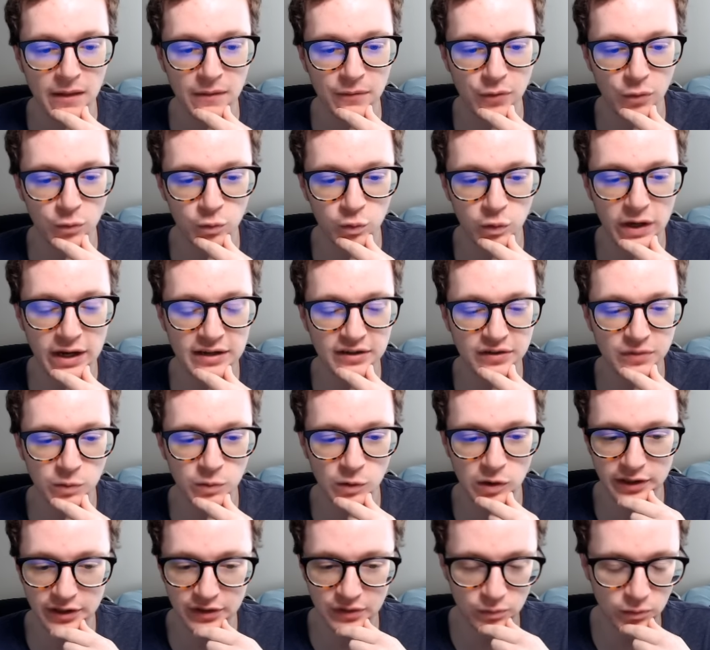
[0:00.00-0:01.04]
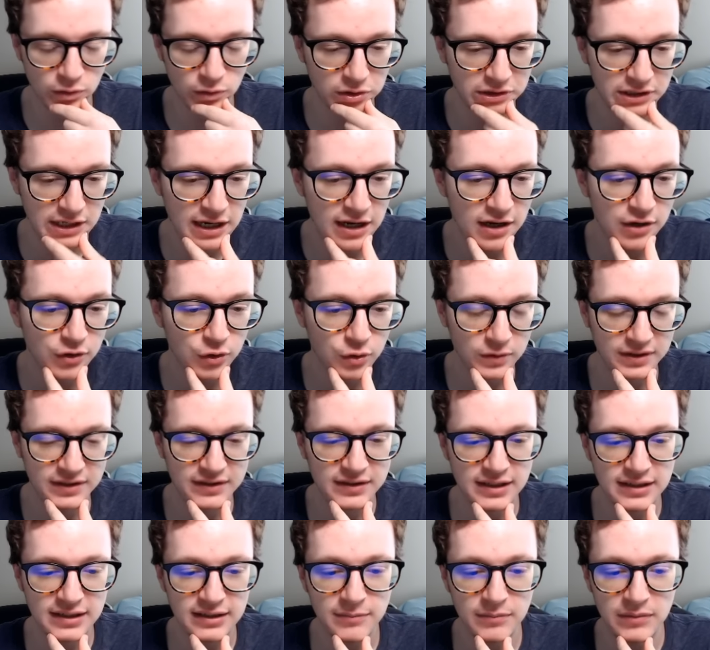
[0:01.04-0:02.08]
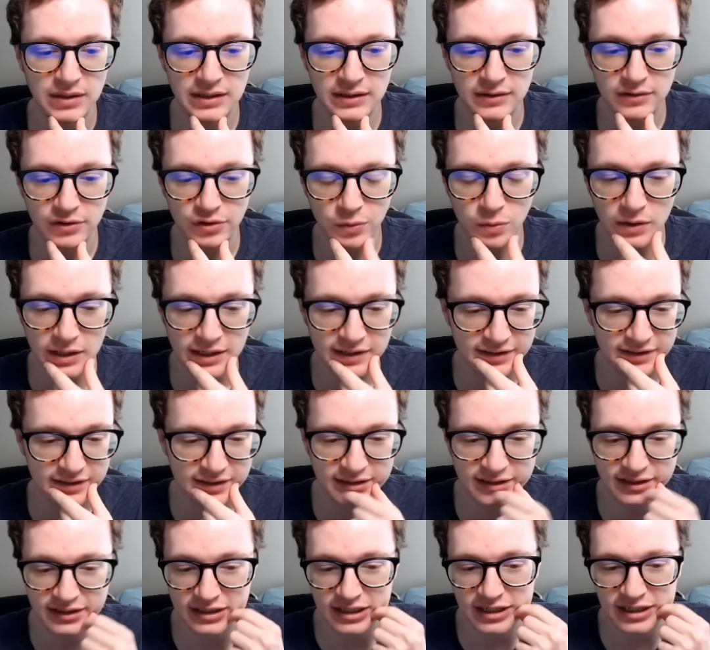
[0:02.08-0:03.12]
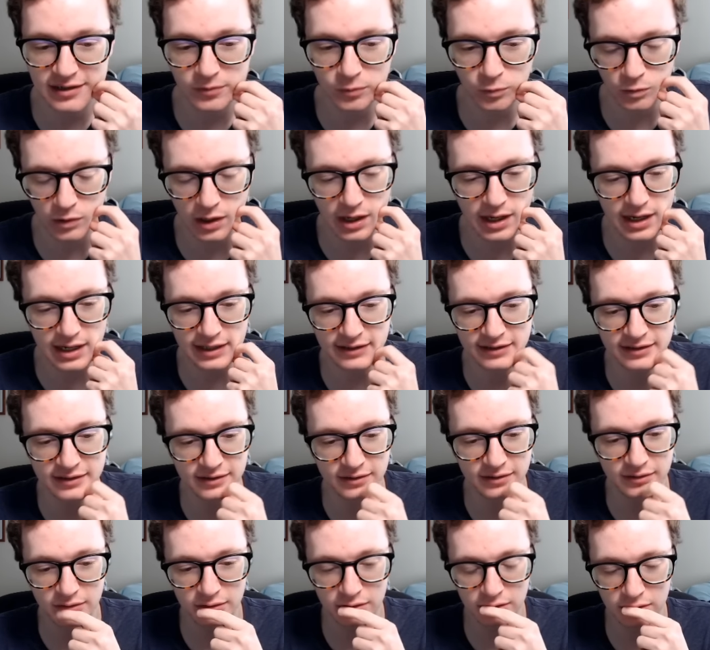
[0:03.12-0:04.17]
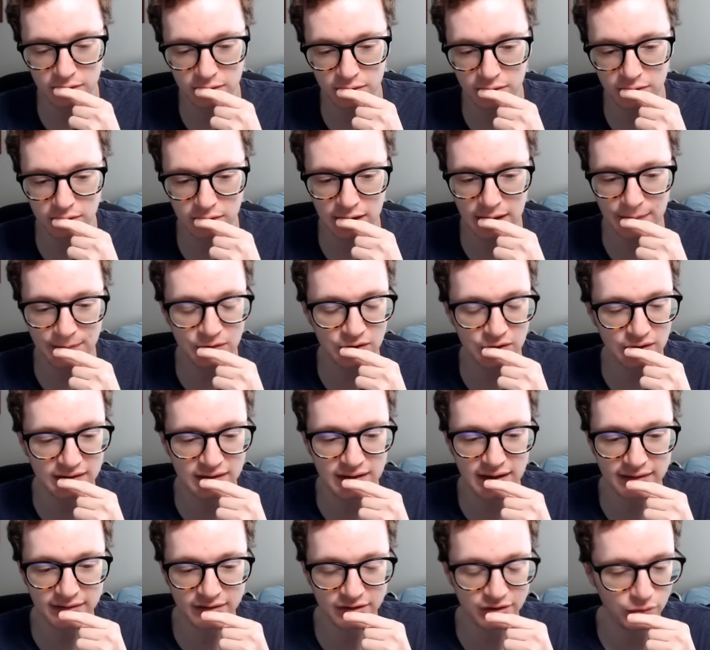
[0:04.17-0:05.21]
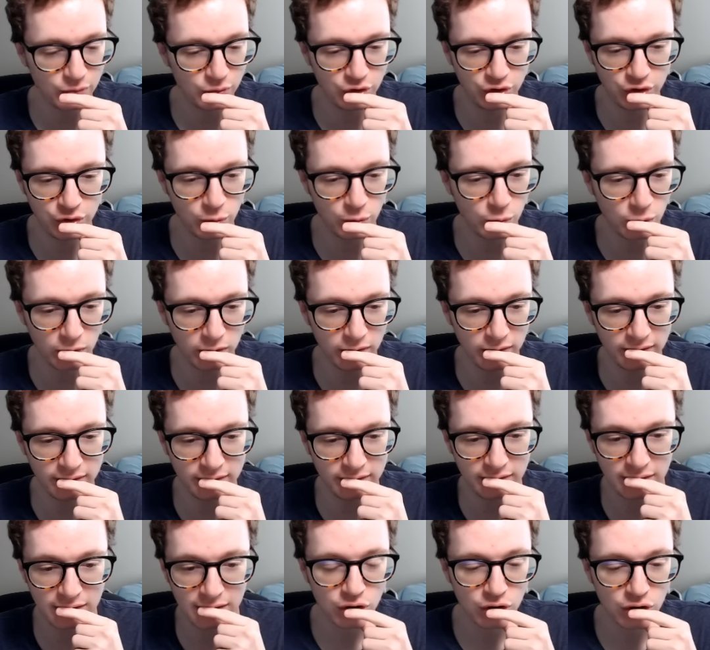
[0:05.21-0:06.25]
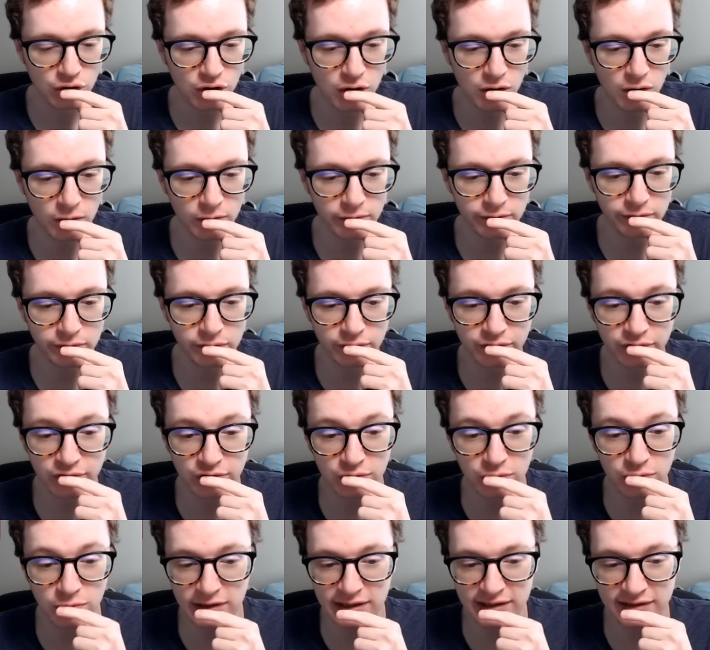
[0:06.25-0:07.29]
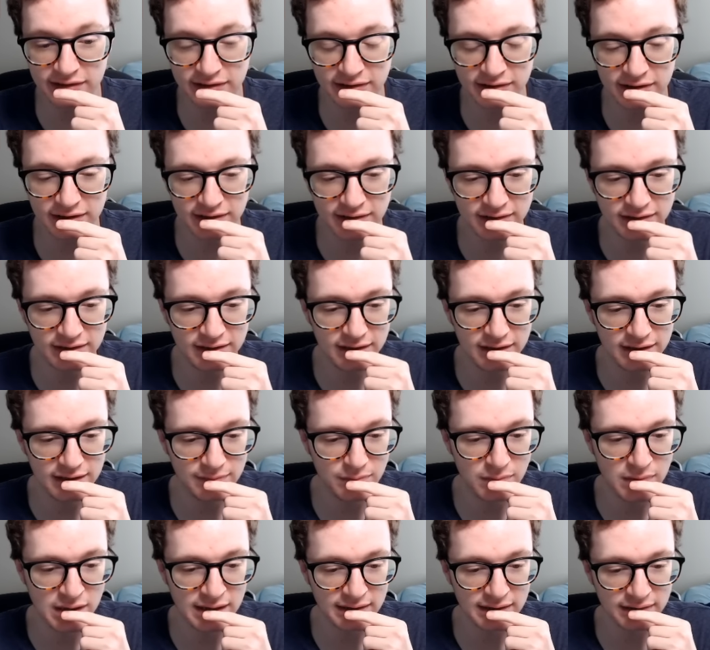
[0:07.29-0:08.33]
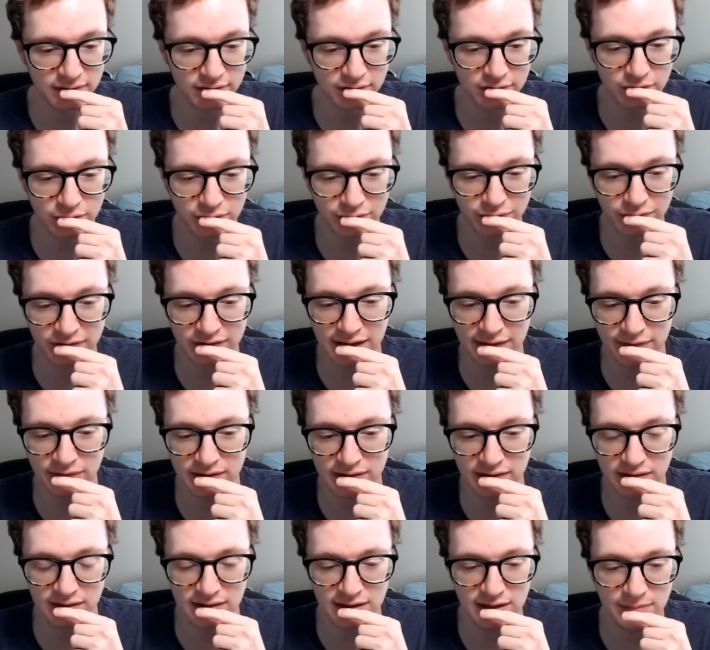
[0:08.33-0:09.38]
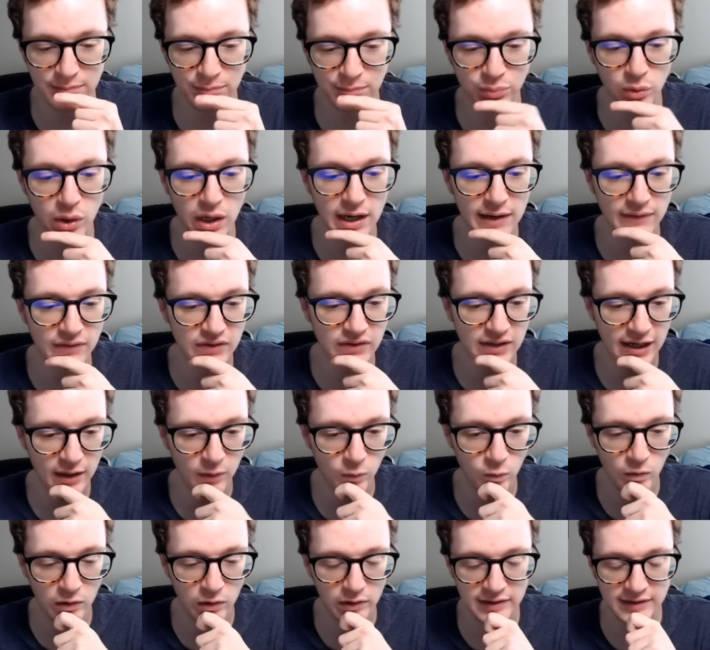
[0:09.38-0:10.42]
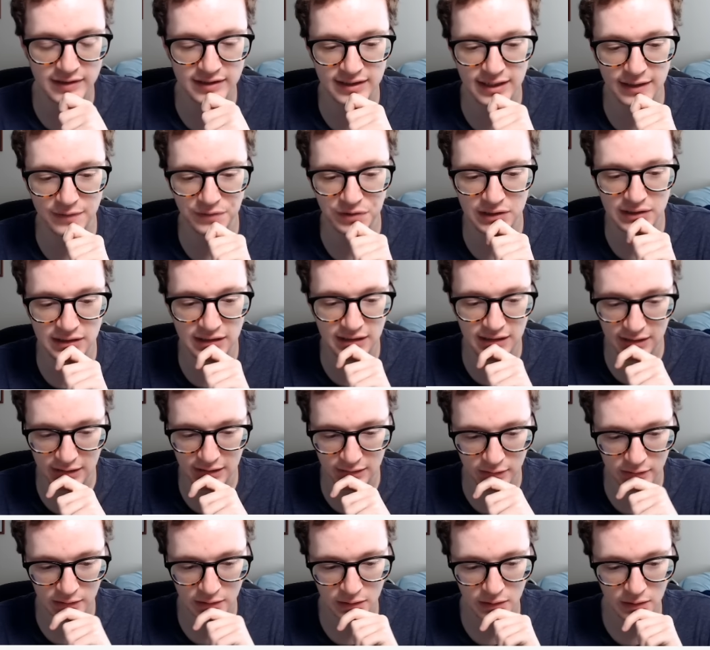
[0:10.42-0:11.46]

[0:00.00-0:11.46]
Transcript: The Rays one is really interesting to me. 2016 Rays. I'm just not so sure. Cardinals 2016, Mets 17, Braves had one in 17.